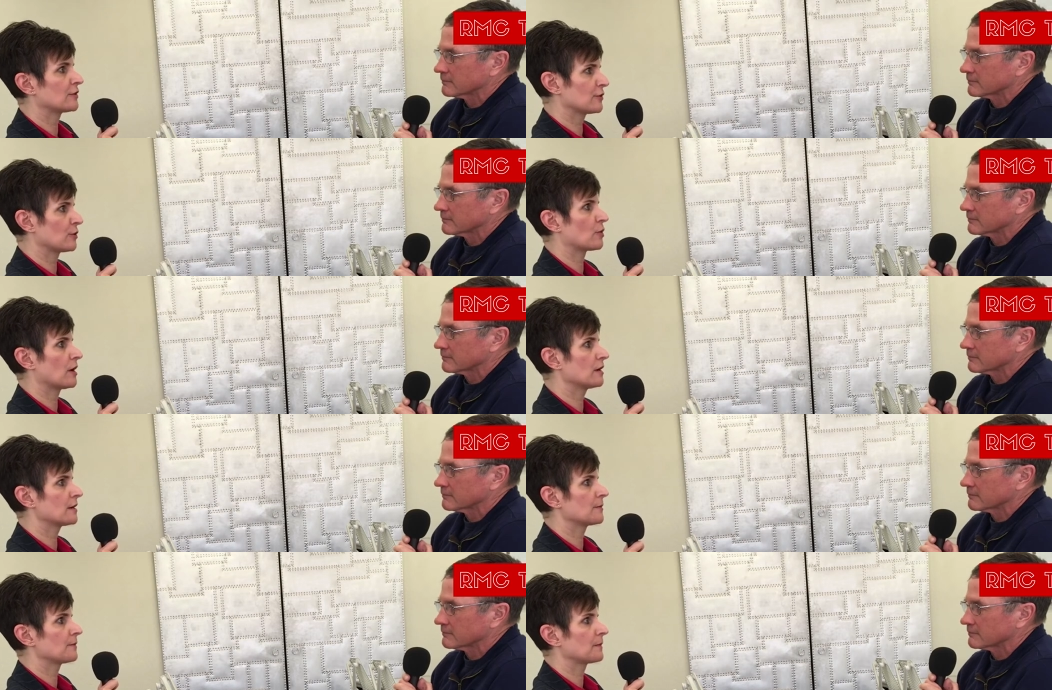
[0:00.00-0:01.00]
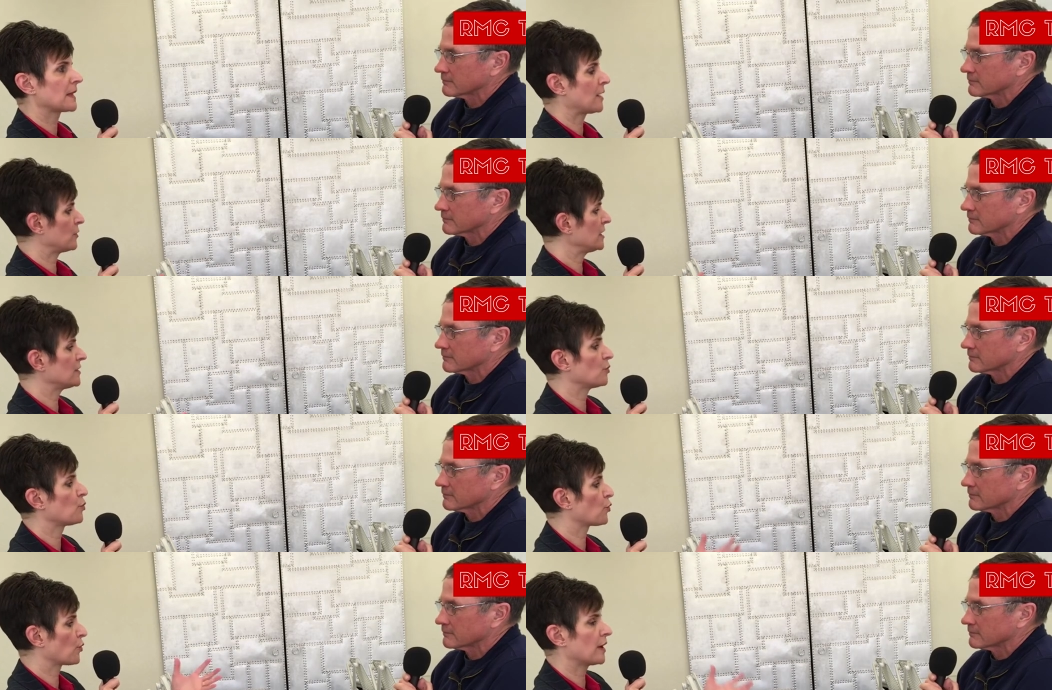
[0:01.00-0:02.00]
Speaker 1: under the rug and we need to
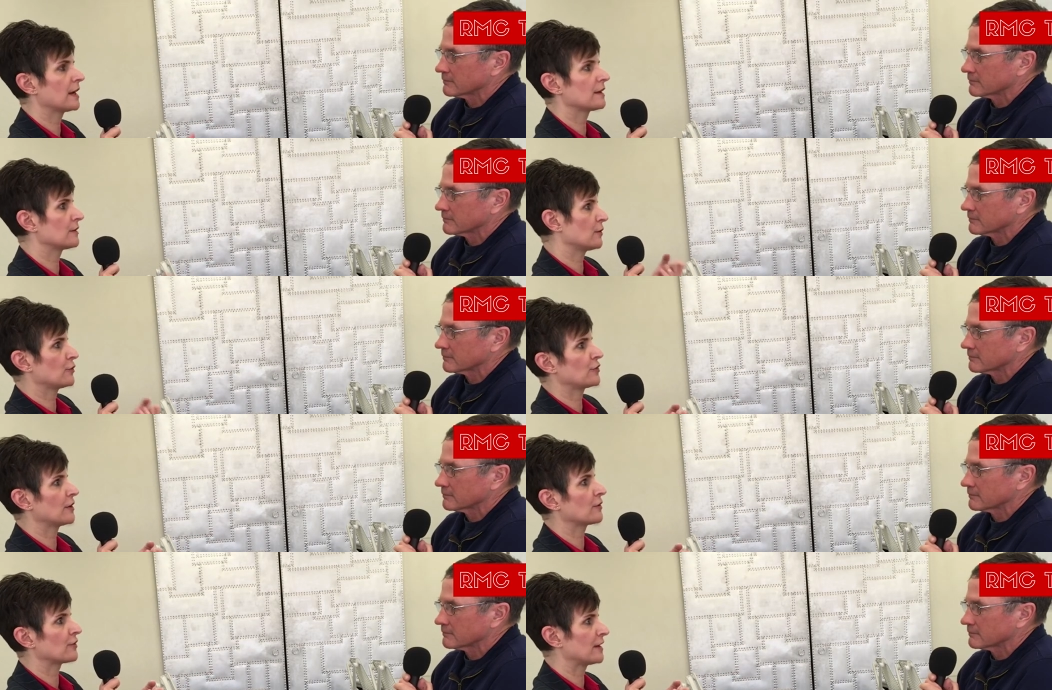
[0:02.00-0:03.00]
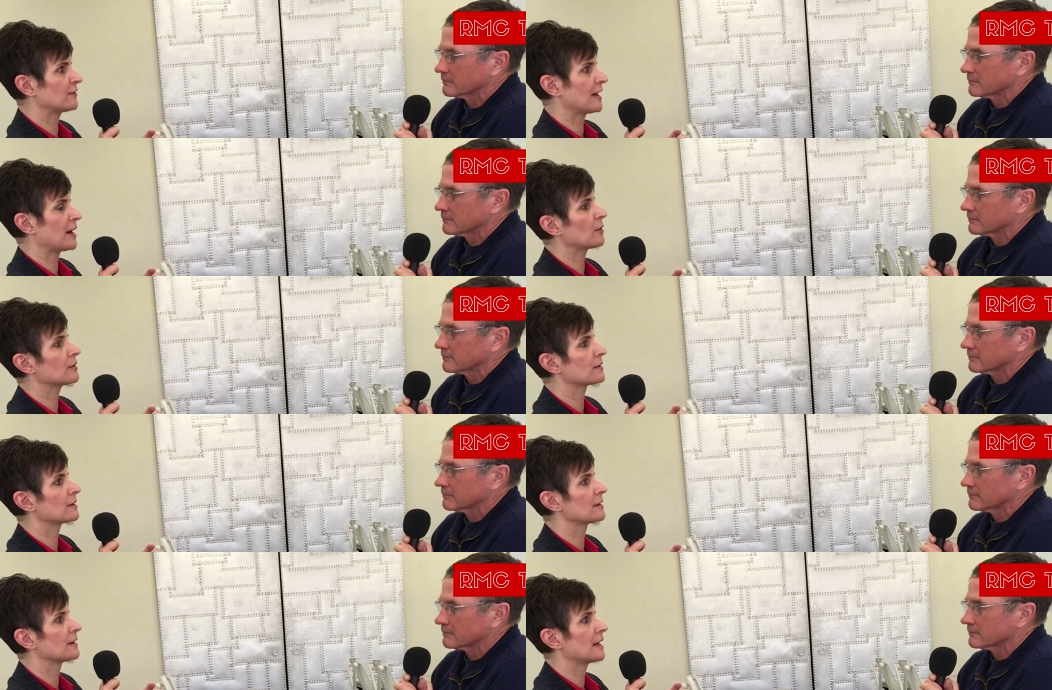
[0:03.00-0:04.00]
bring those skill sets out
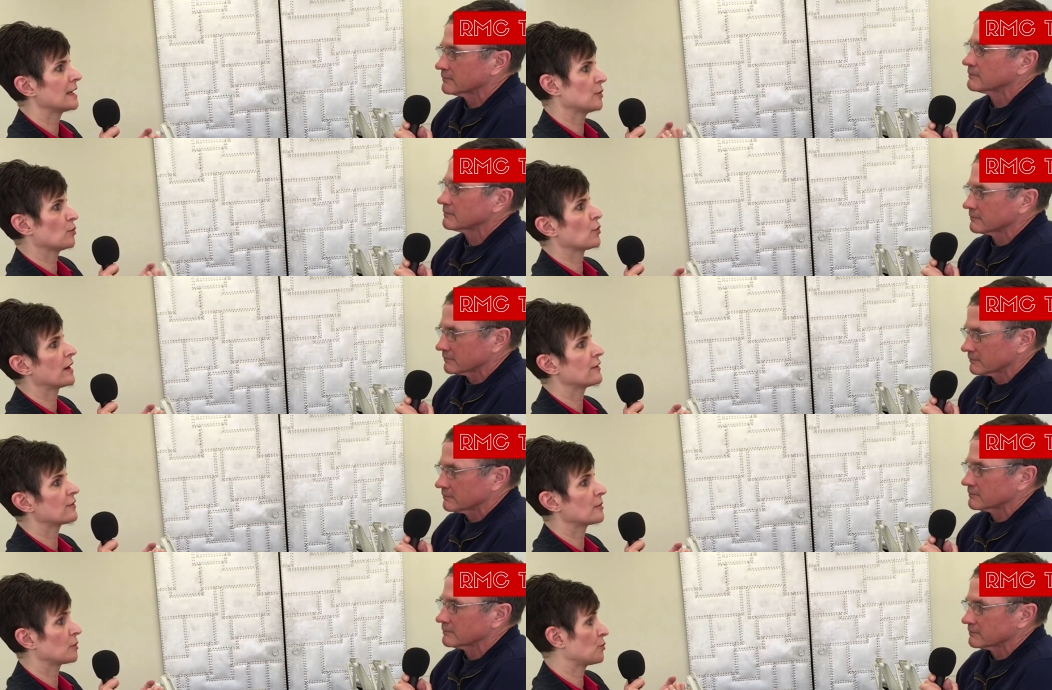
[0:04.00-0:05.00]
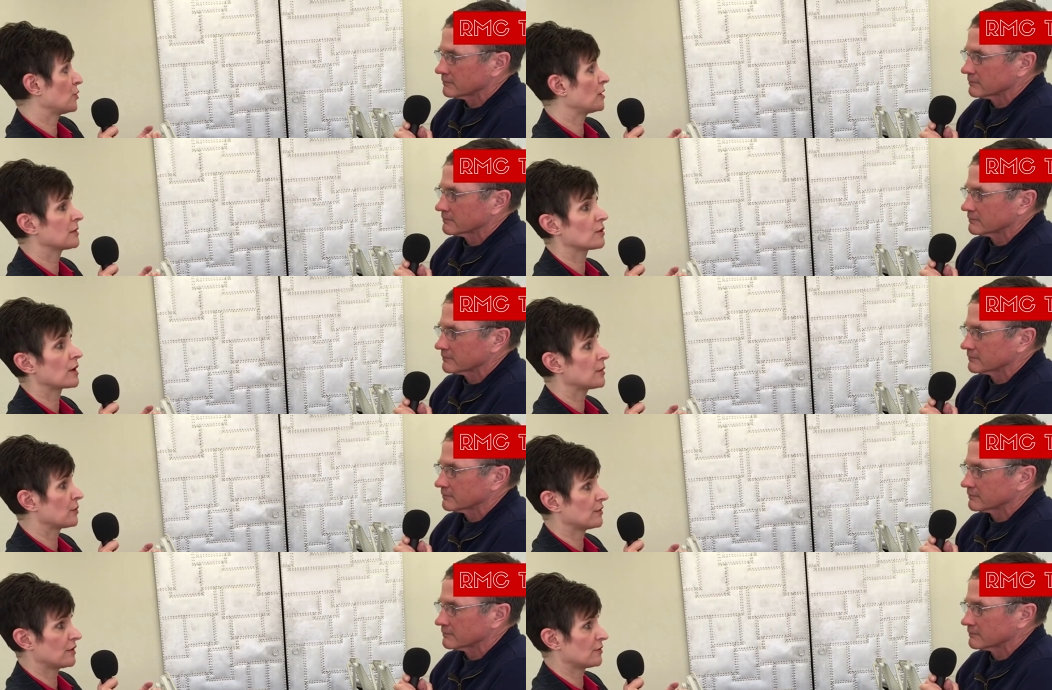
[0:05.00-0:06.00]
and embrace them and put them in the right
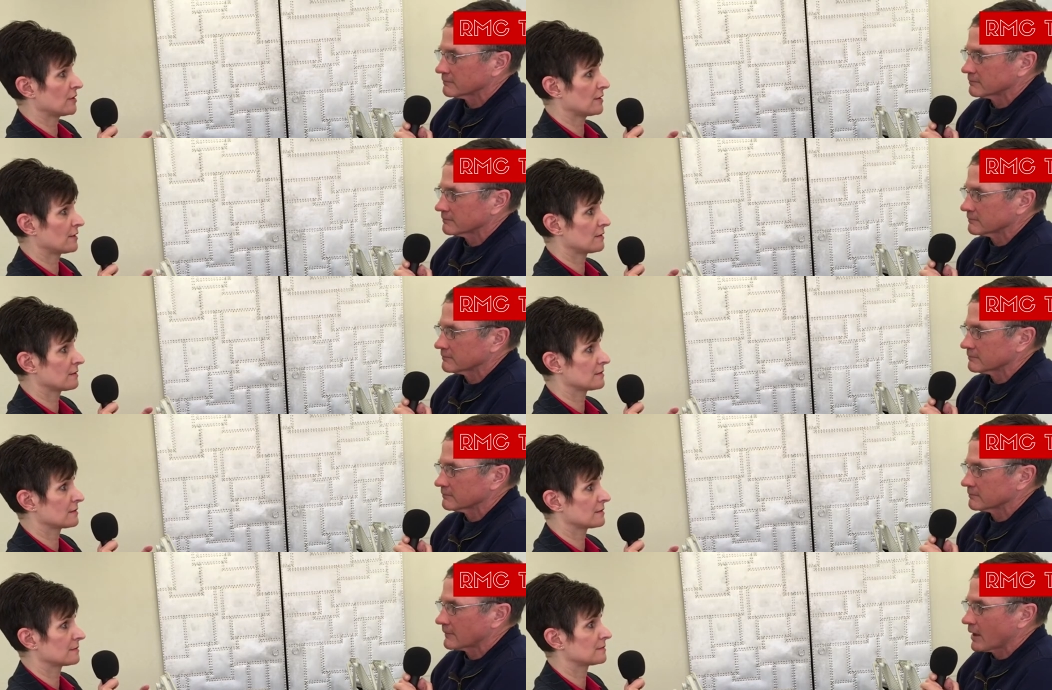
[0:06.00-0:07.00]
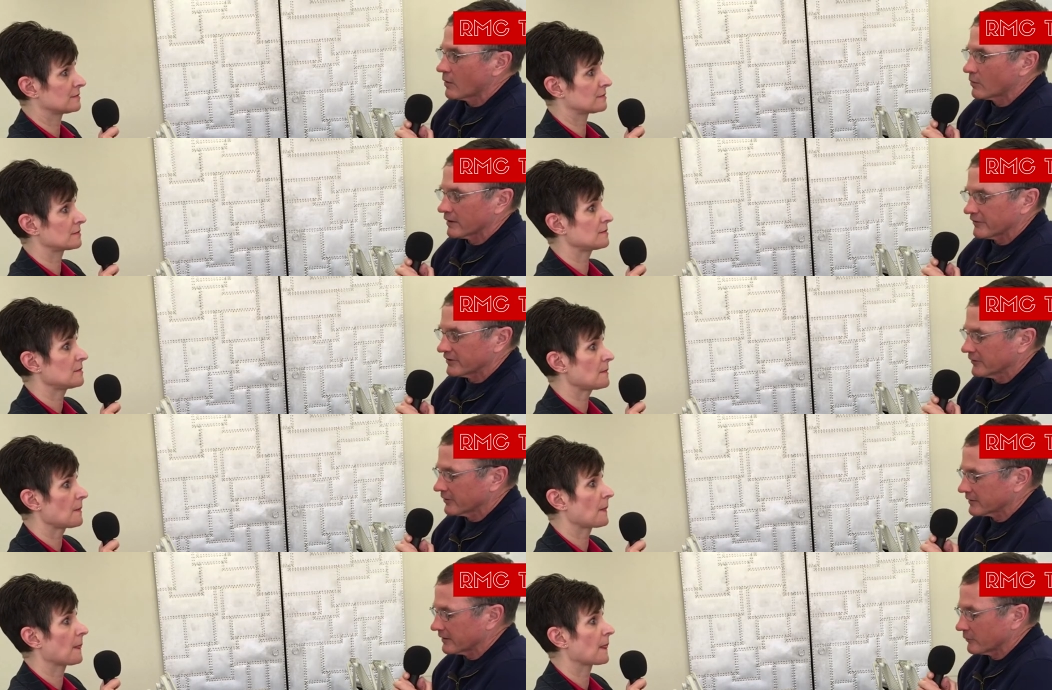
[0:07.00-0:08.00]
Speaker 2: positions well, that sounds
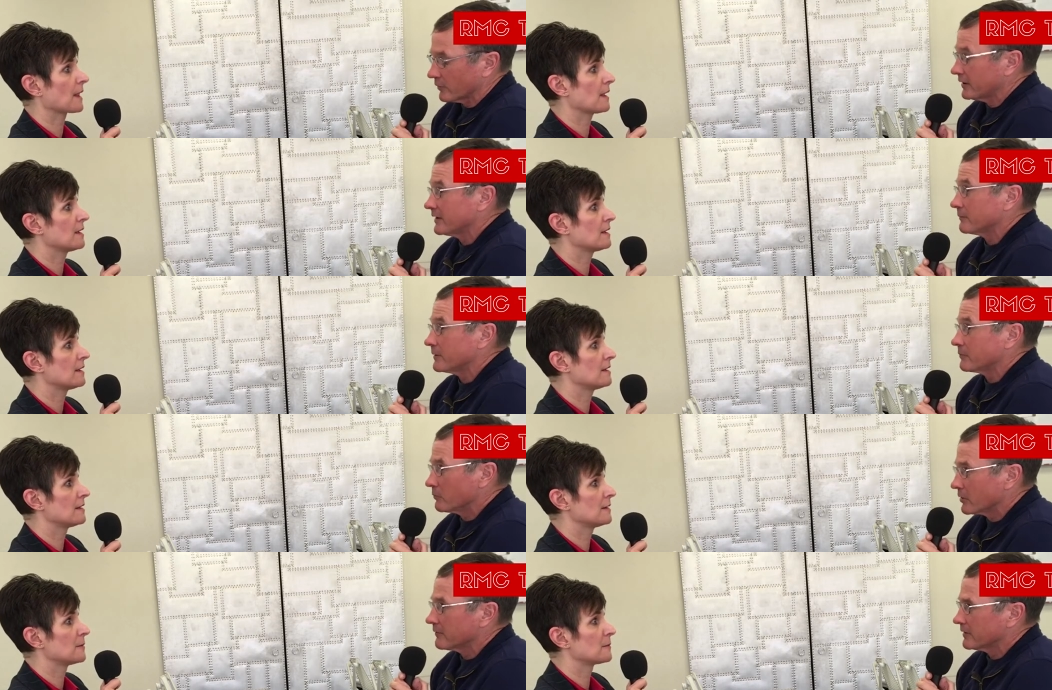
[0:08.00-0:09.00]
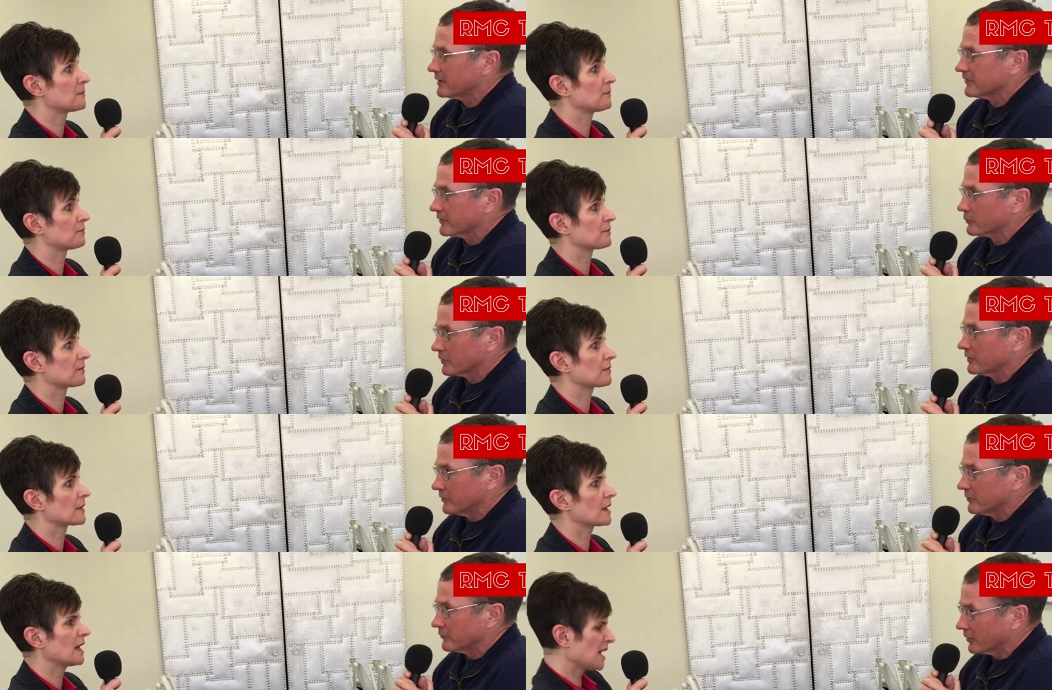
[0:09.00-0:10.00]
like the, the, way you get people motivated is that's what you
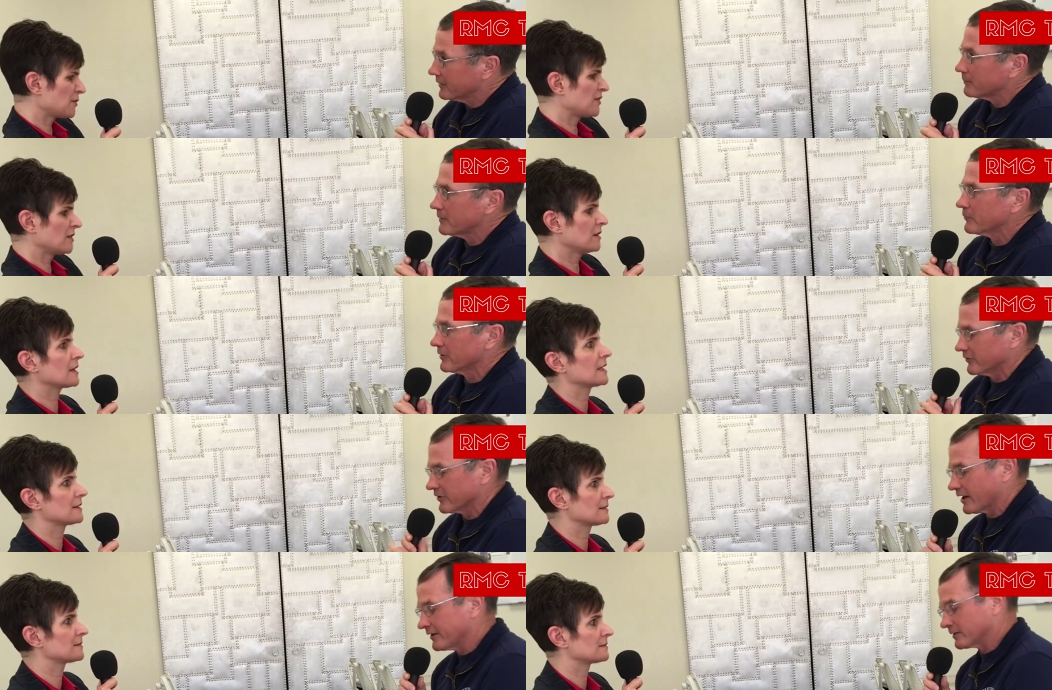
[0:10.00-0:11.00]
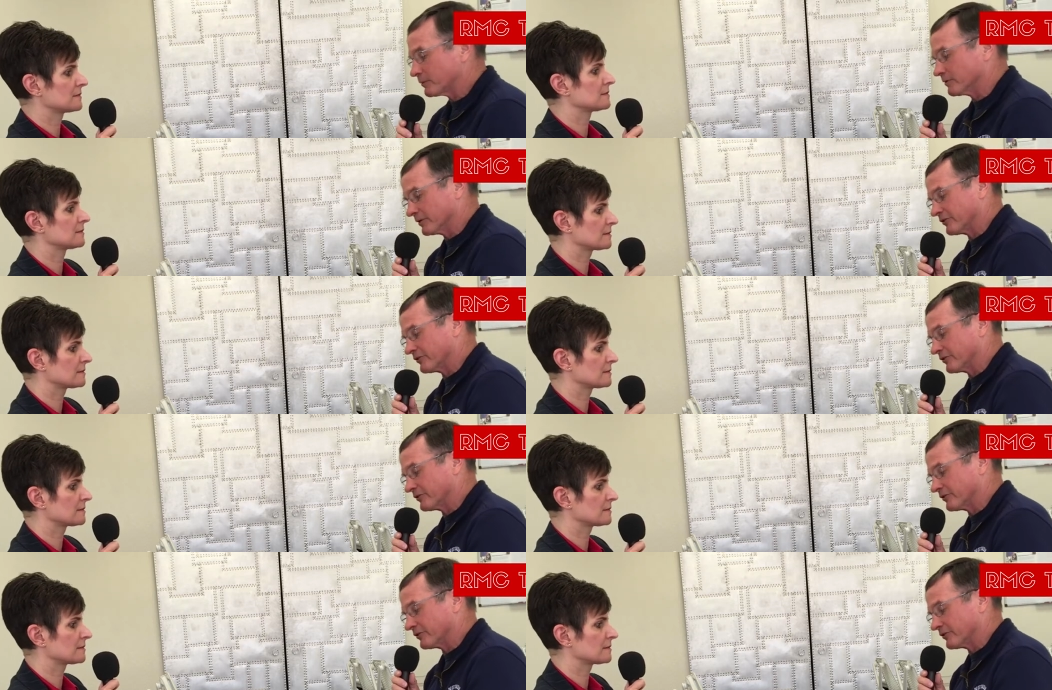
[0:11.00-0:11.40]
do. So Absolutely. I think people under, I think people